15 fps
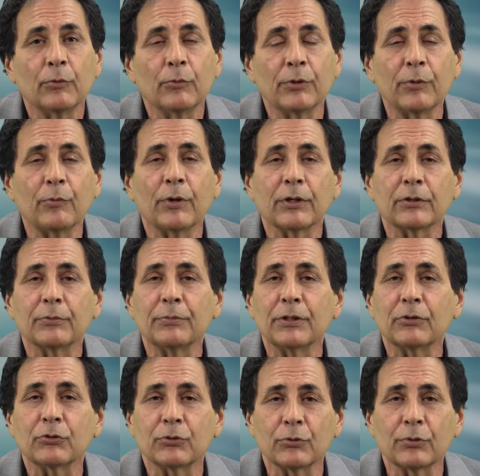We wanted to
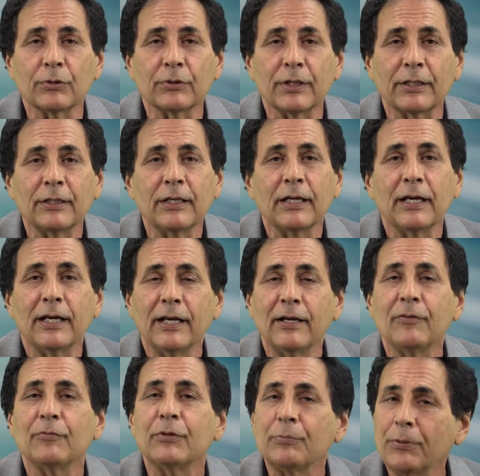make sure that
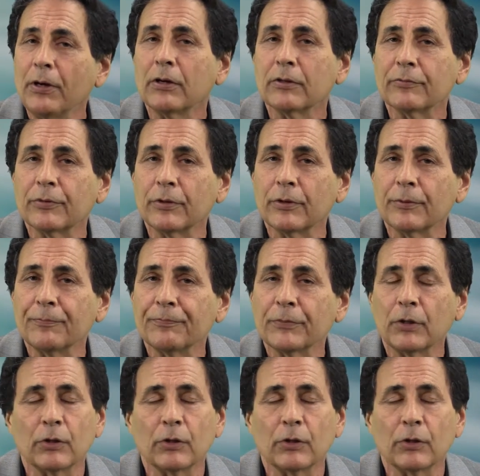every part of her